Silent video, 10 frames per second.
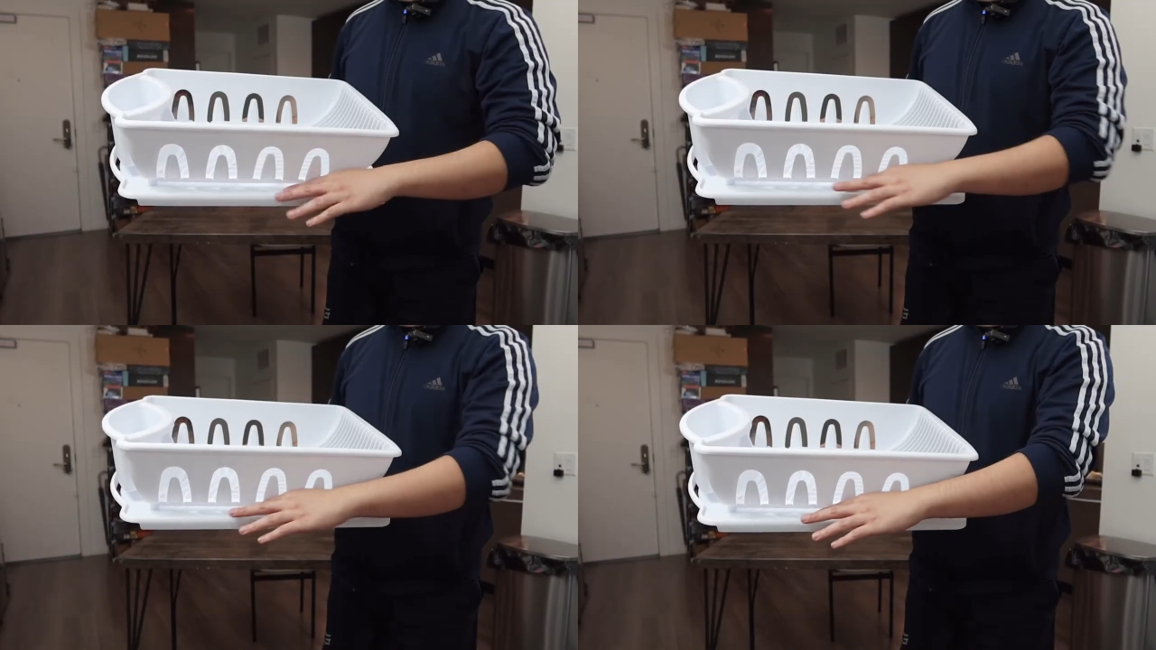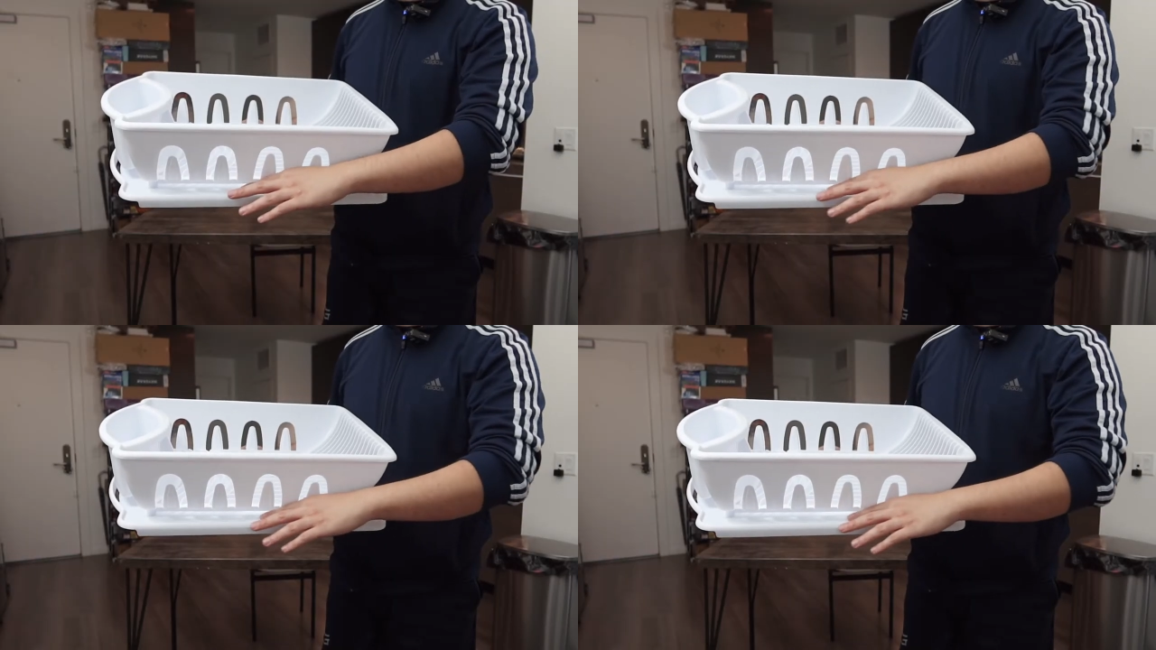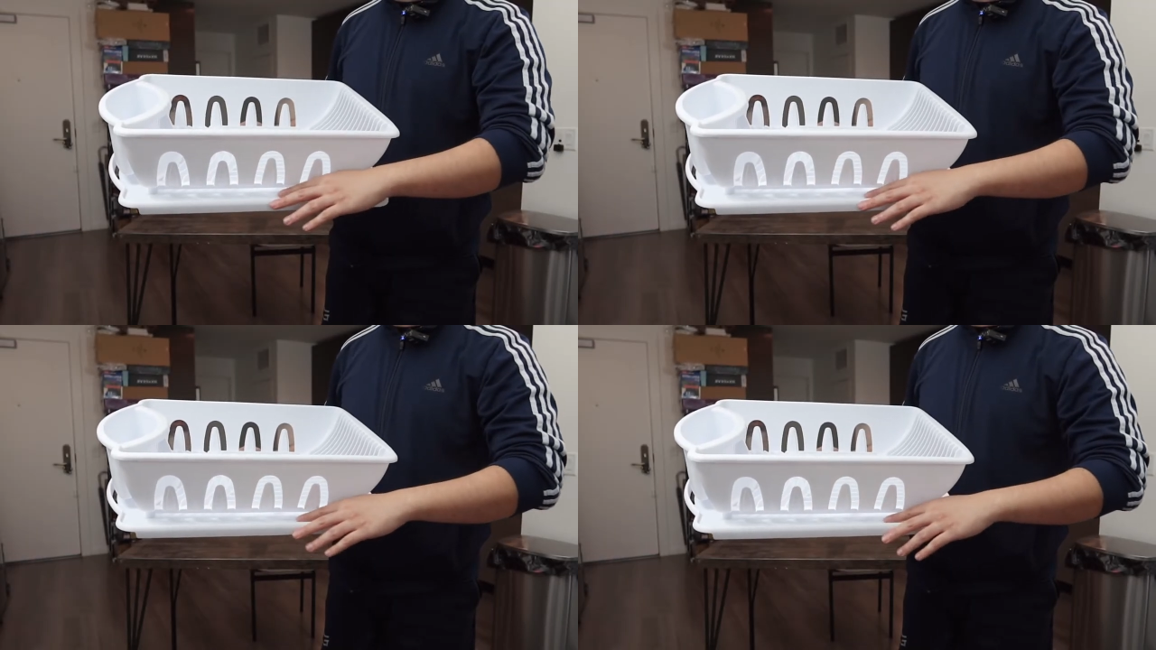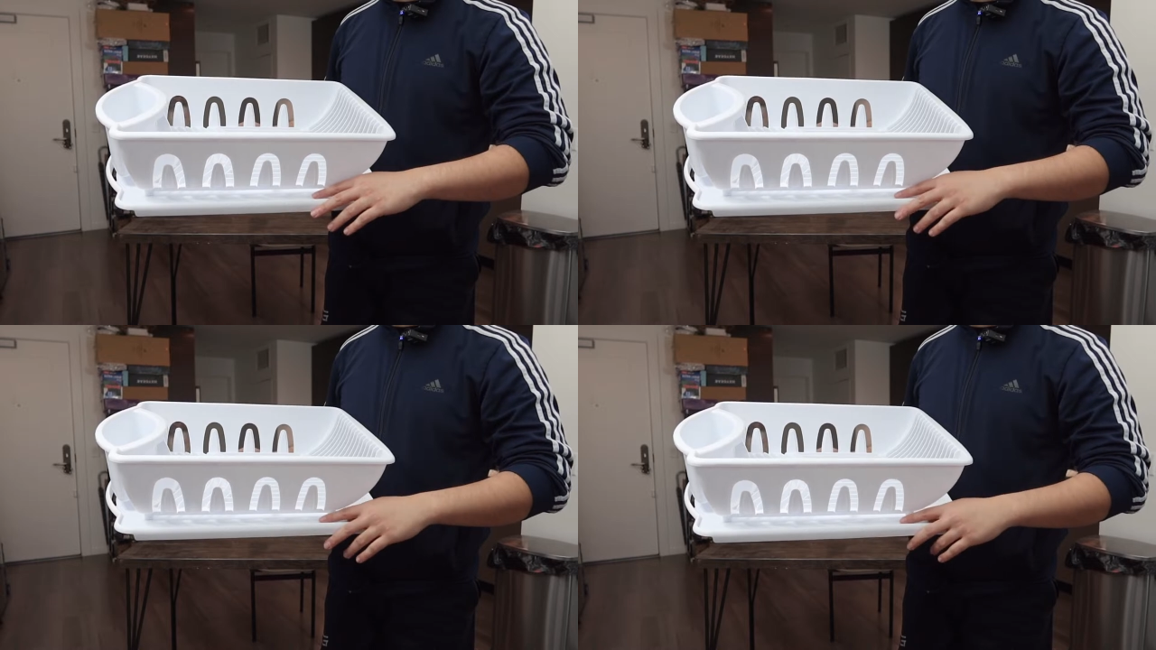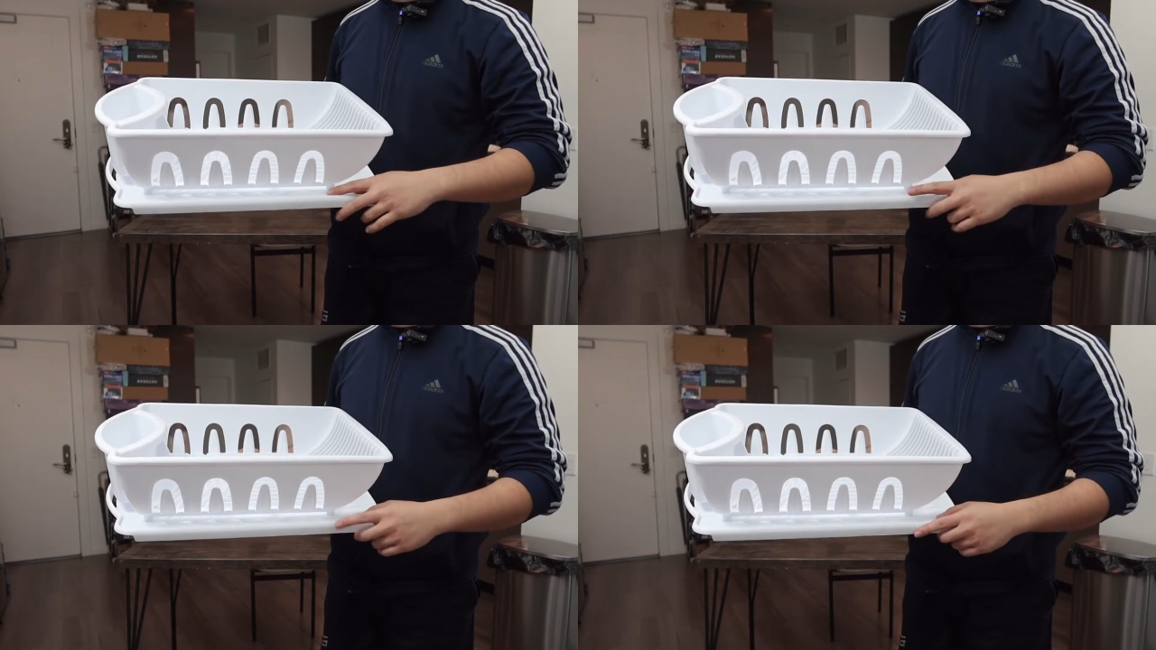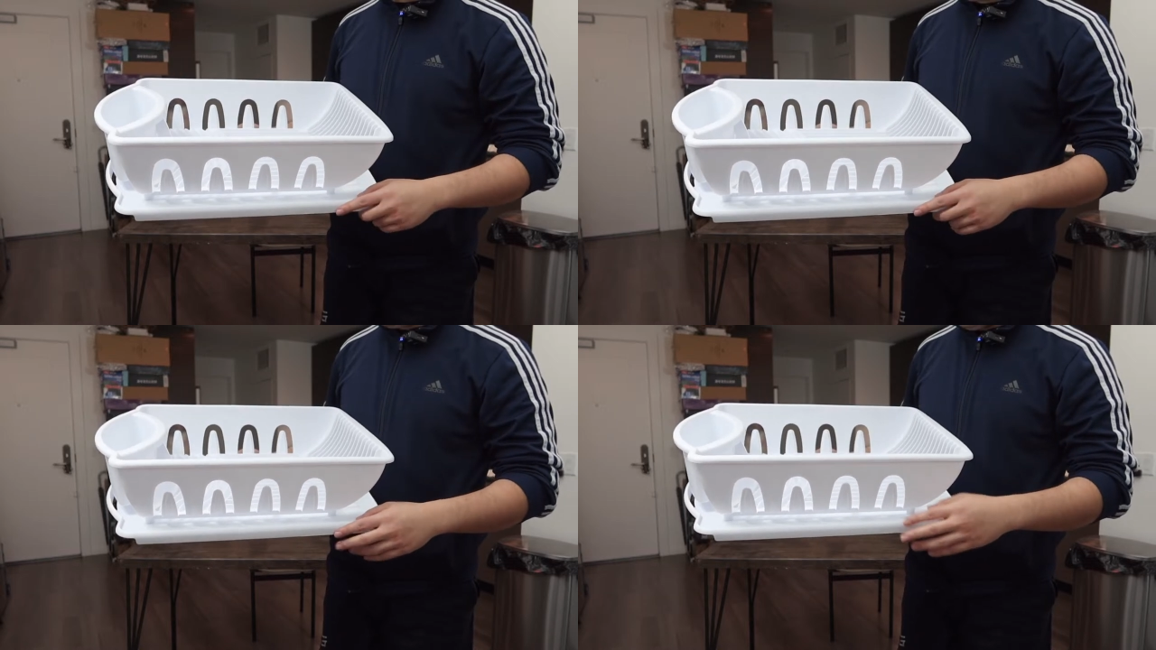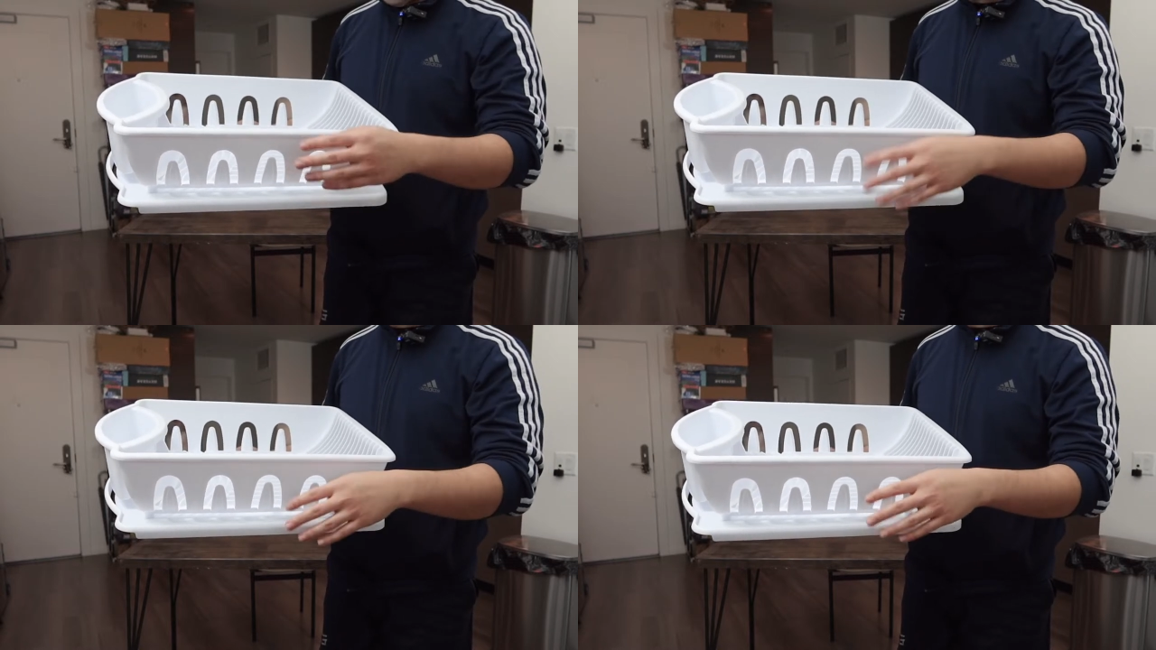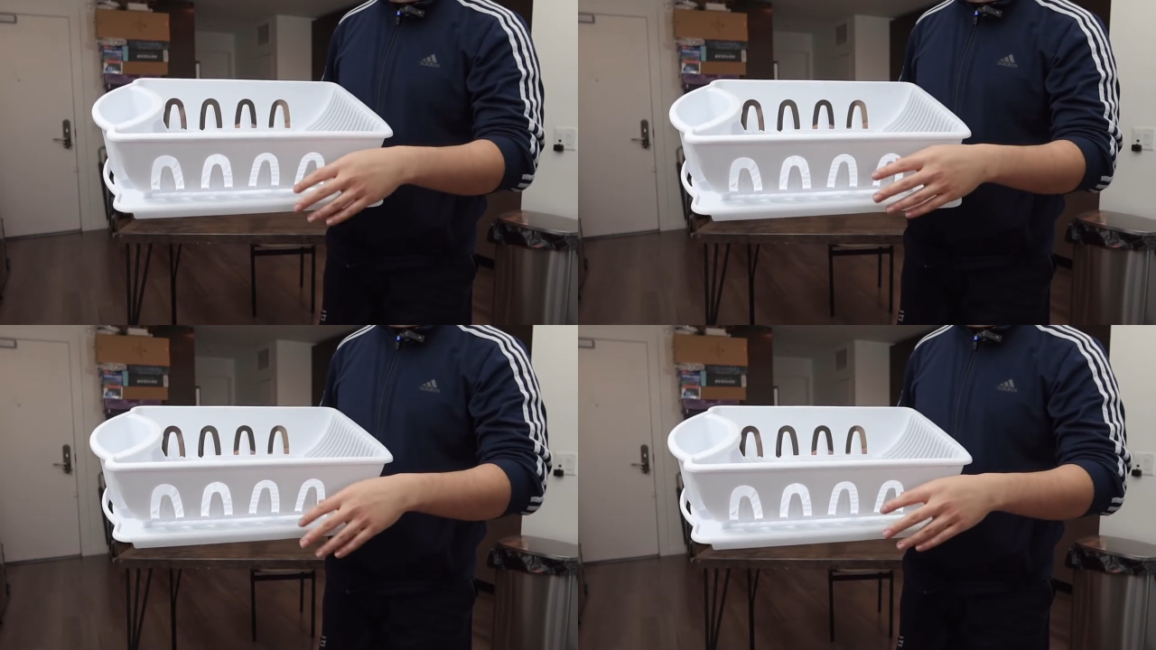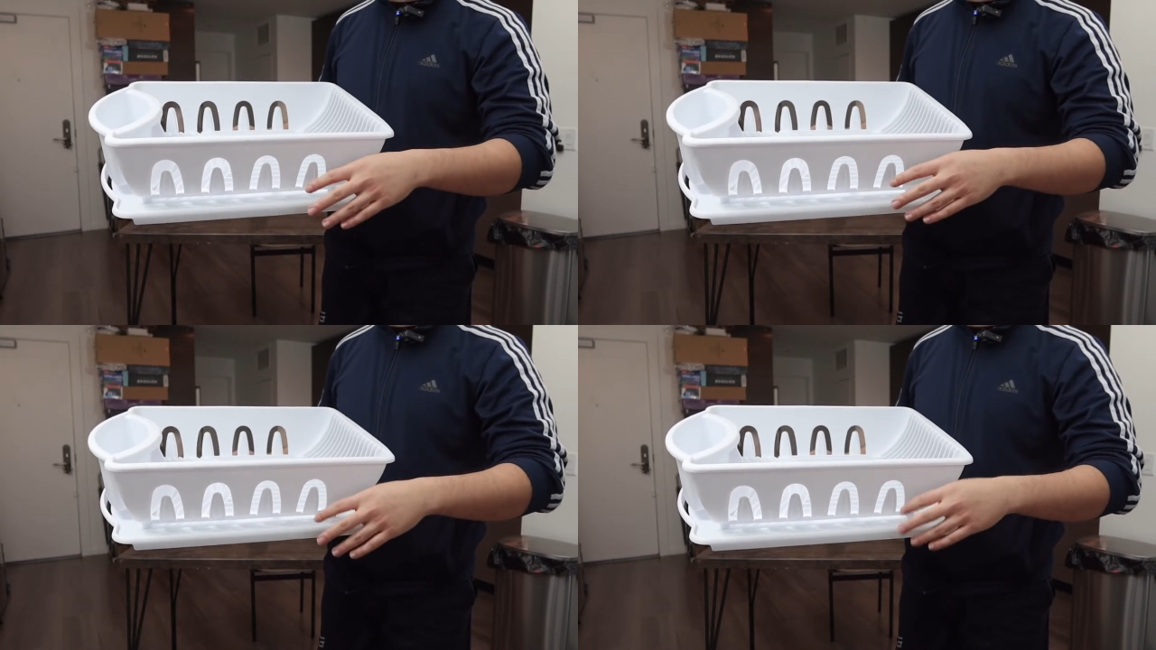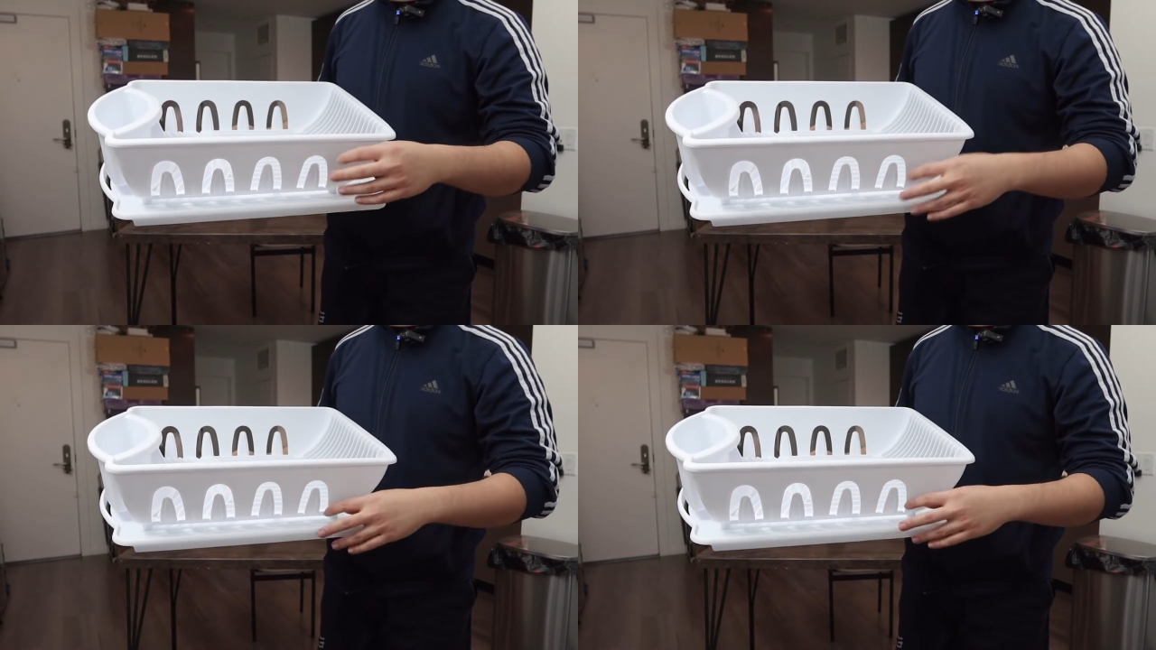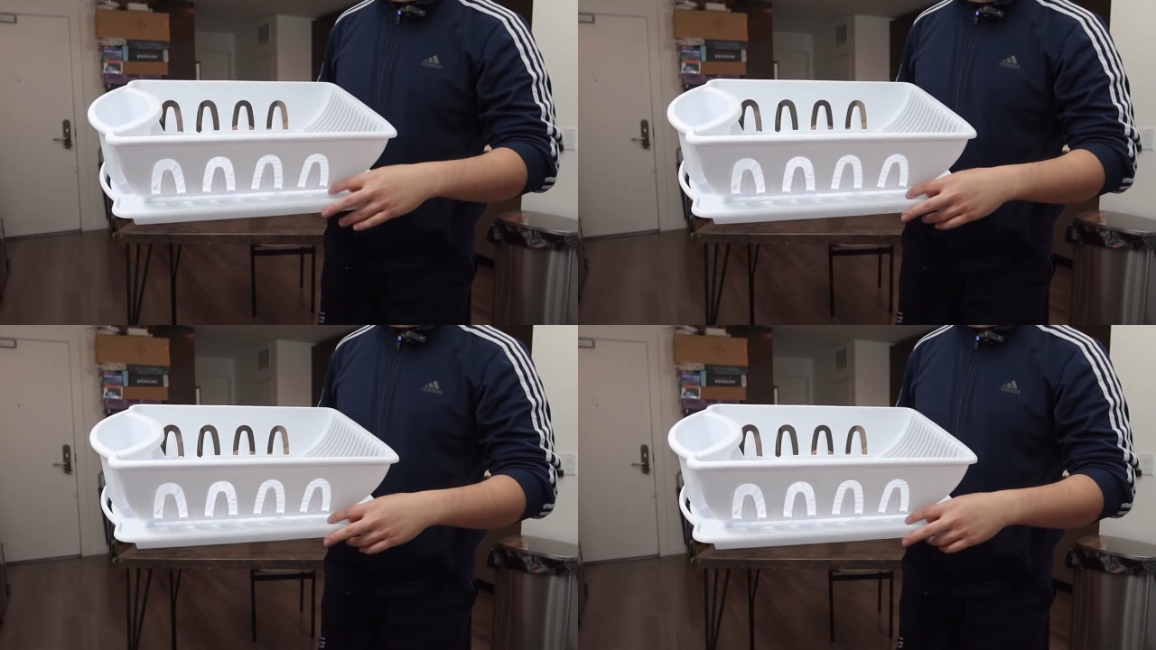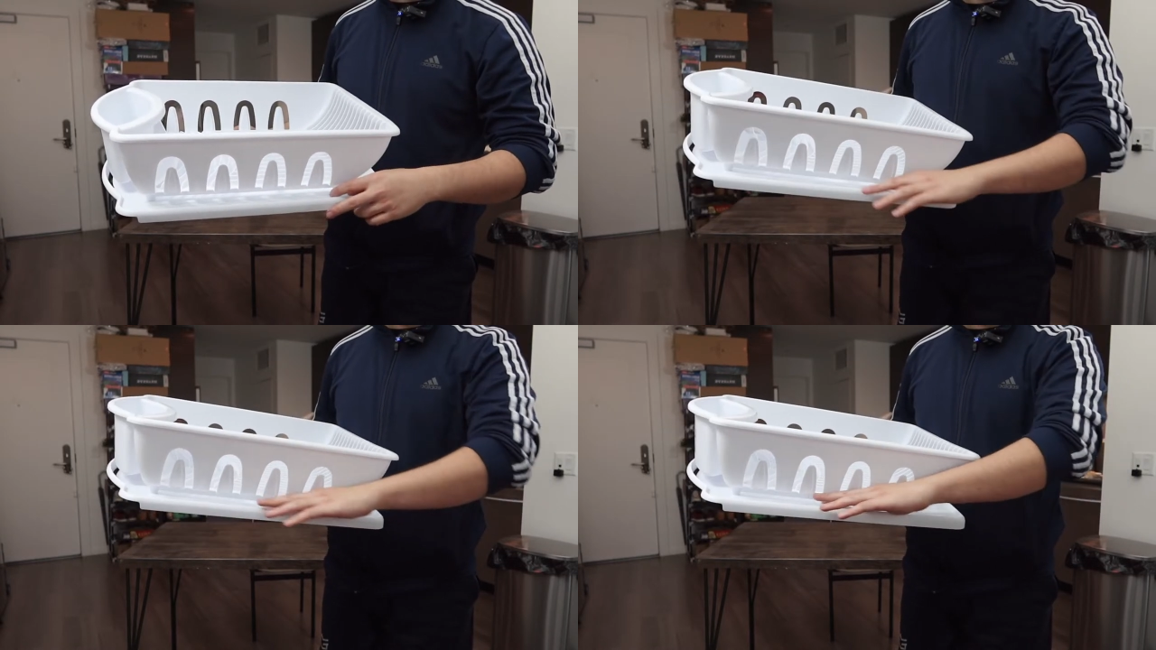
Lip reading: Nobody's mouth can be seen.